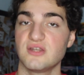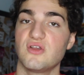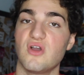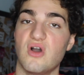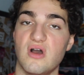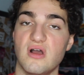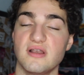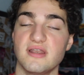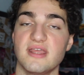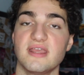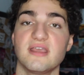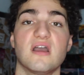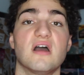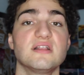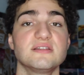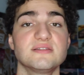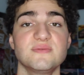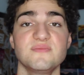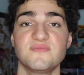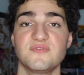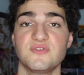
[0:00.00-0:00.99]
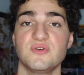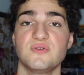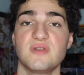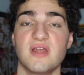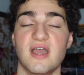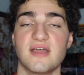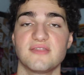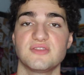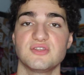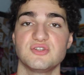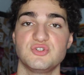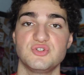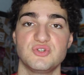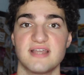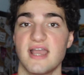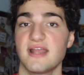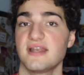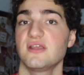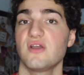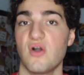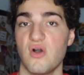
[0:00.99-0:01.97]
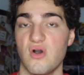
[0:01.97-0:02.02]
had gone and gotten some food at the
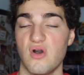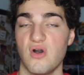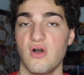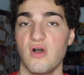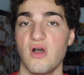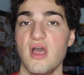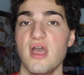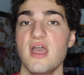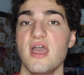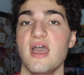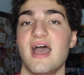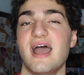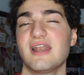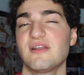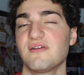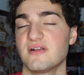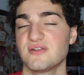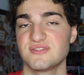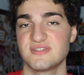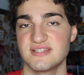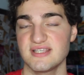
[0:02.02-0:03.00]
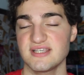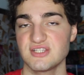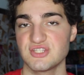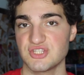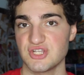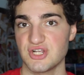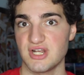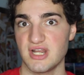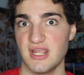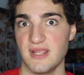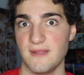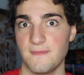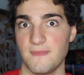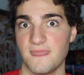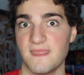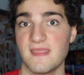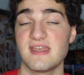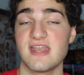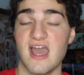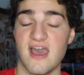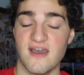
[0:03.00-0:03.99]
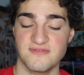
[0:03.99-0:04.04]
dining hall at around 6:30,
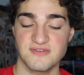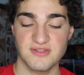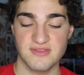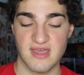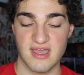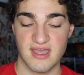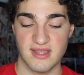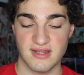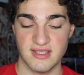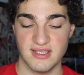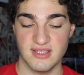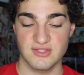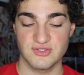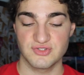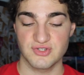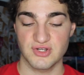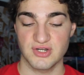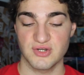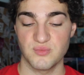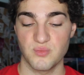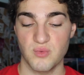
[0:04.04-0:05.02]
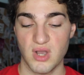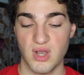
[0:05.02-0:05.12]
and after that, he had started